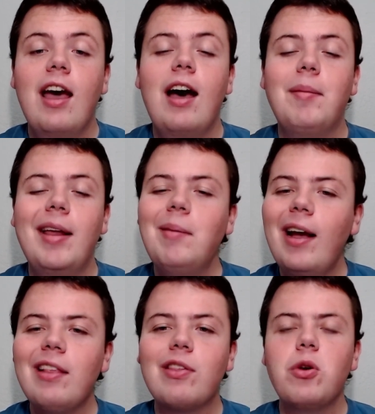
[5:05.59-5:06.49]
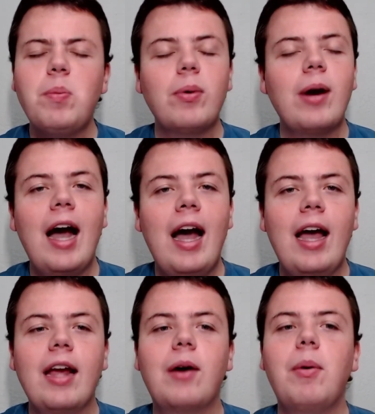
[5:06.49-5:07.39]
And I'm not super
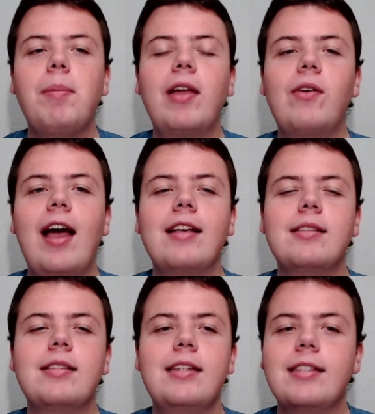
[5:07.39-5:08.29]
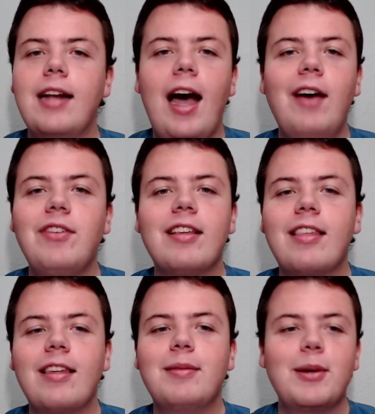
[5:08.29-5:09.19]
high on what Baylor has this season.
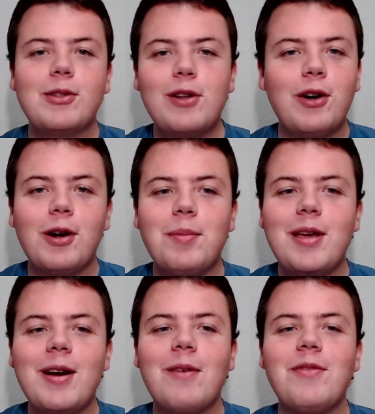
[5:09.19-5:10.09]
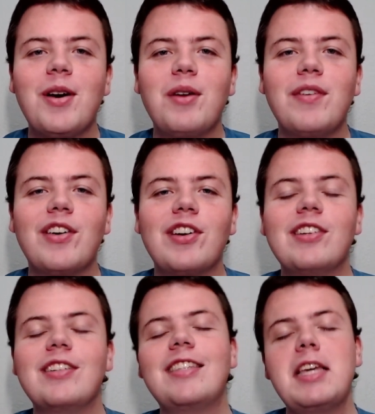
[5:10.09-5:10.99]
Obviously, they're still going to be a very, very
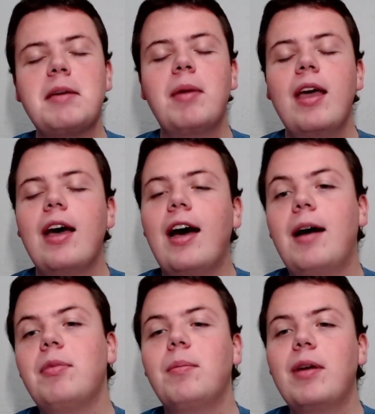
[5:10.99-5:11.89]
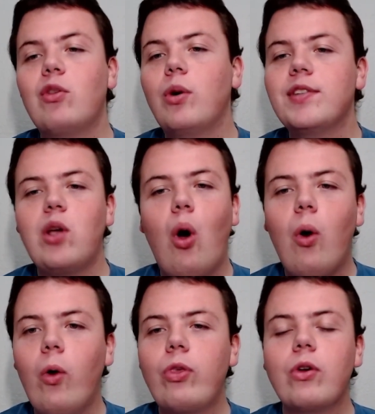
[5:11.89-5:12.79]
good team. The Big 12 as a
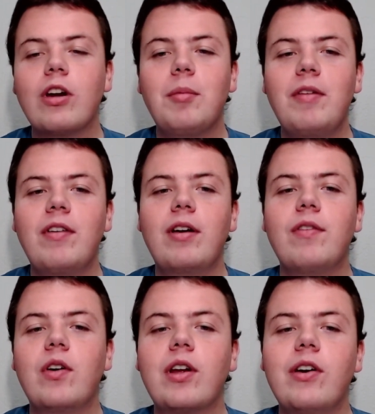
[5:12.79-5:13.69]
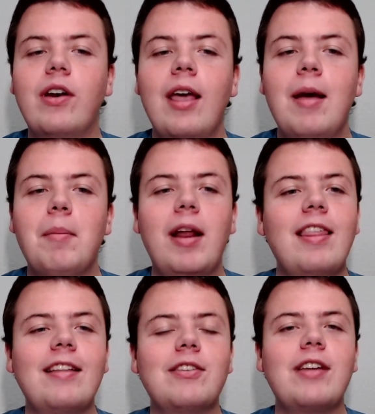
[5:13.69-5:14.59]
whole is still going to be very, very good, but I
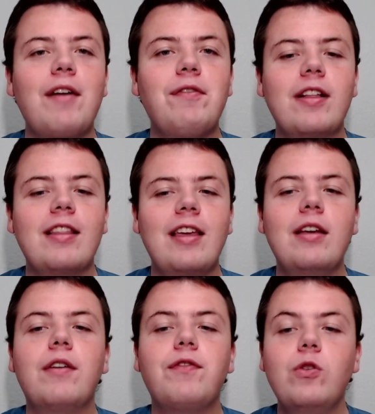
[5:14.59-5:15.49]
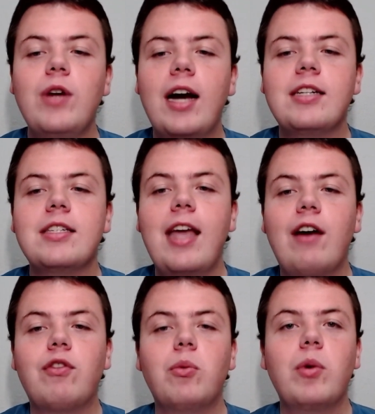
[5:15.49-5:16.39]
think they're definitely a few notches
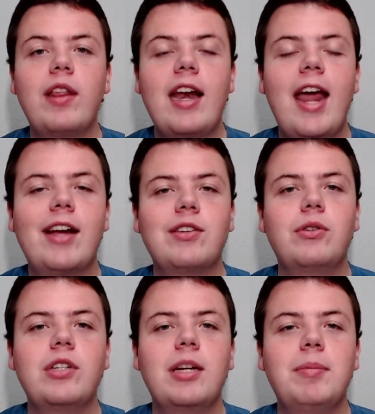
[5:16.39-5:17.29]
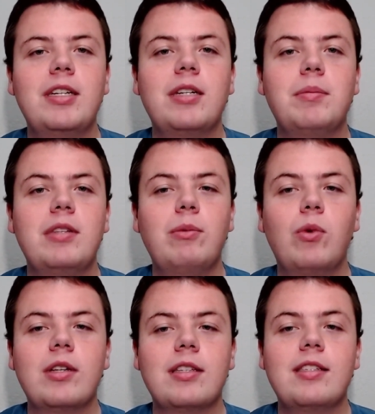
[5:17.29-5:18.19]
down from where that national championship team
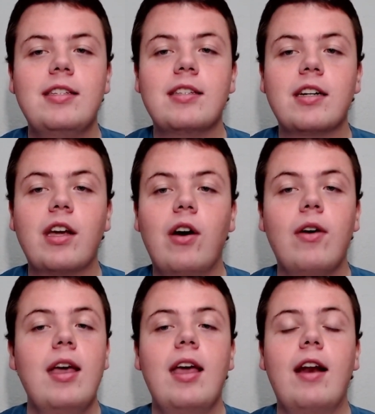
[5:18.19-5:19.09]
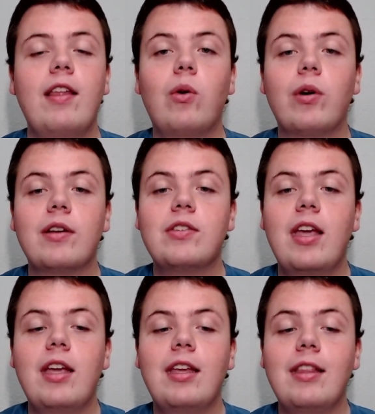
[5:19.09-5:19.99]
was a season ago. And I think Oregon
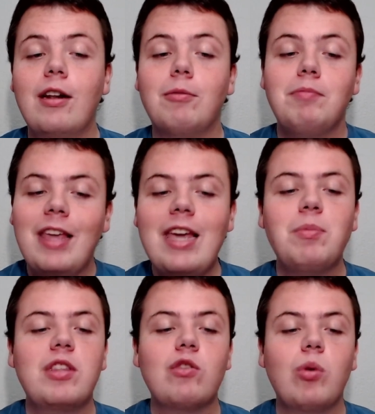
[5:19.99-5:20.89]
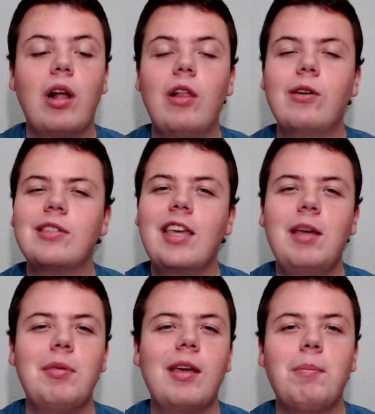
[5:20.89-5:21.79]
State, you know, keeps this one close,
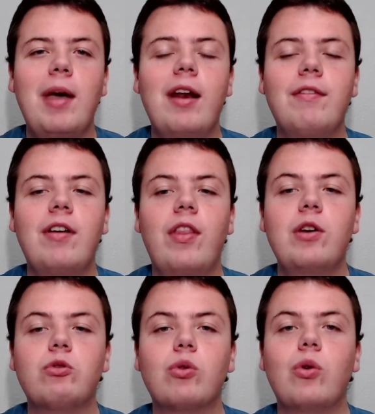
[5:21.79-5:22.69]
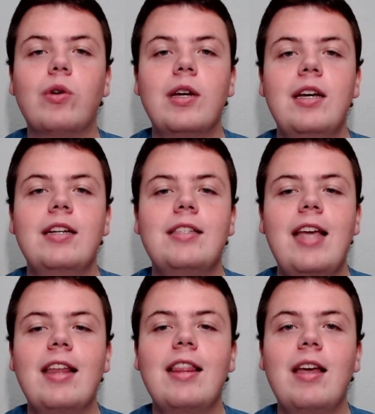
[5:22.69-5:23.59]
keeps it competitive on the neutral court,
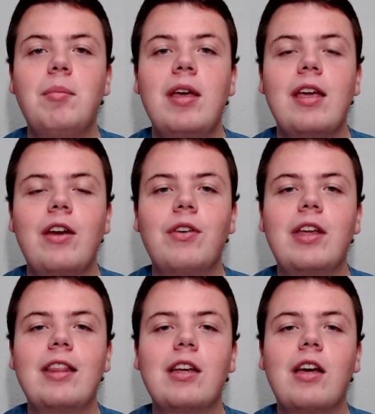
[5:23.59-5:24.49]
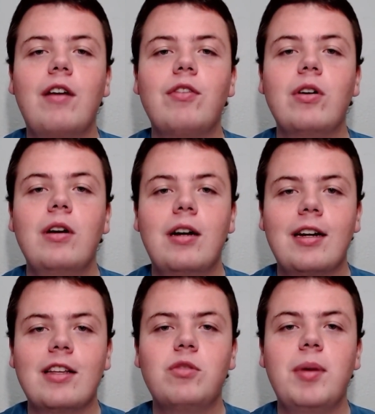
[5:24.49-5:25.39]
taking them here to get the cover
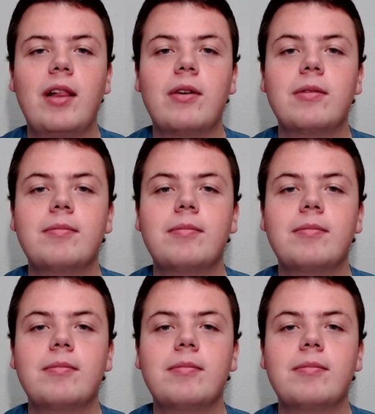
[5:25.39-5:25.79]
against Baylor.